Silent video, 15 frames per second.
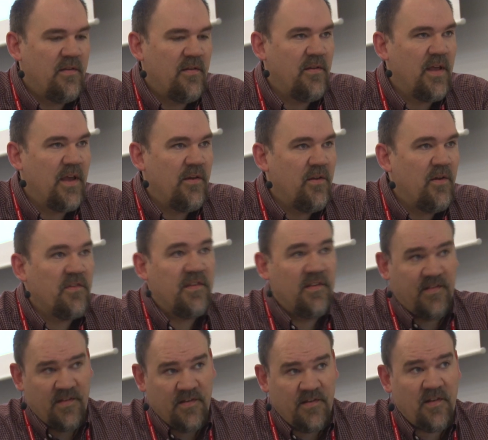to let you know,
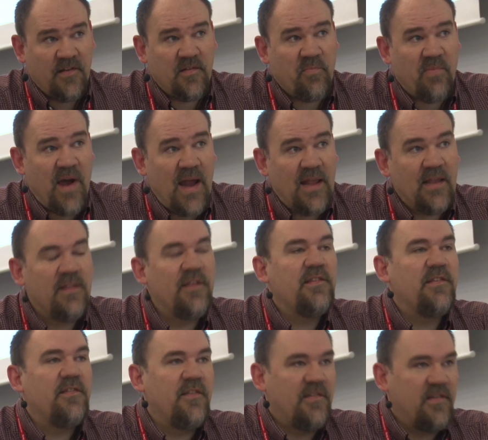since this is just a pilot, this
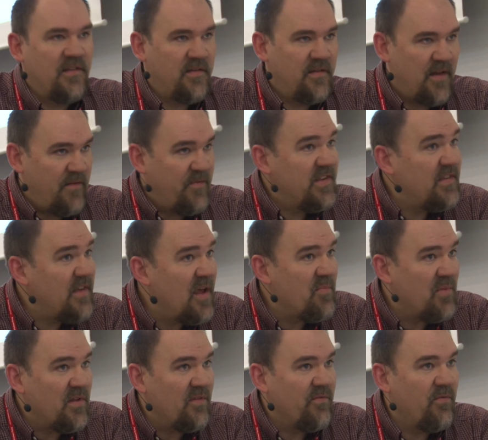is just kind of a
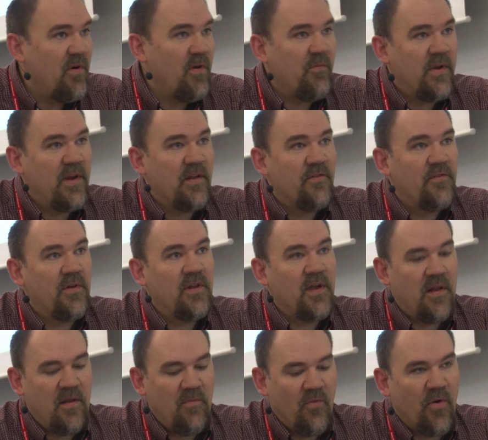sample of what we could drill
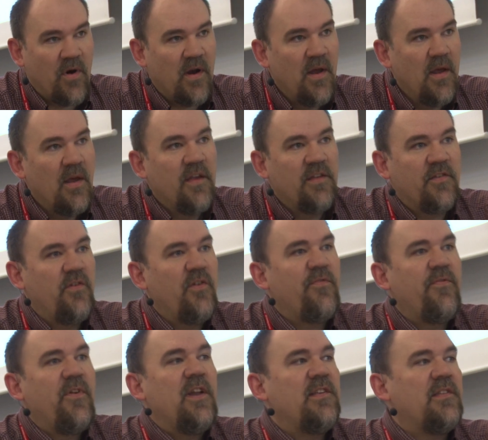down in more. Right. So you're
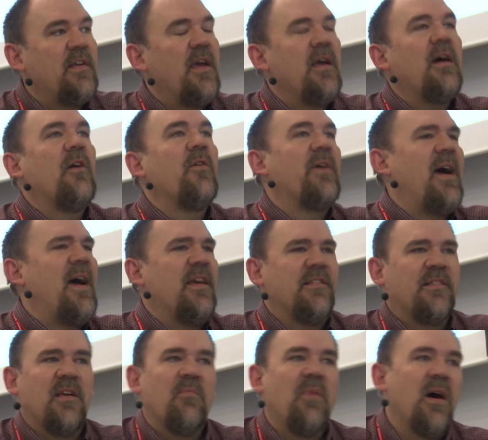free to say, oh,
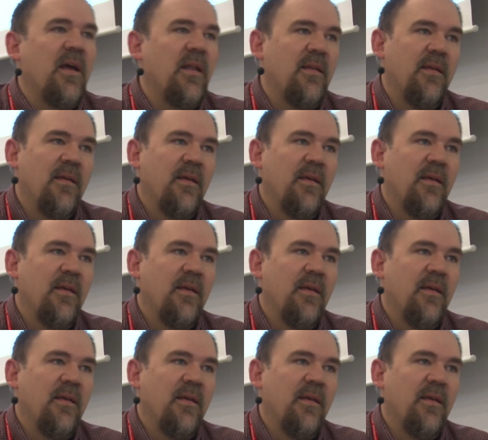guys, come on.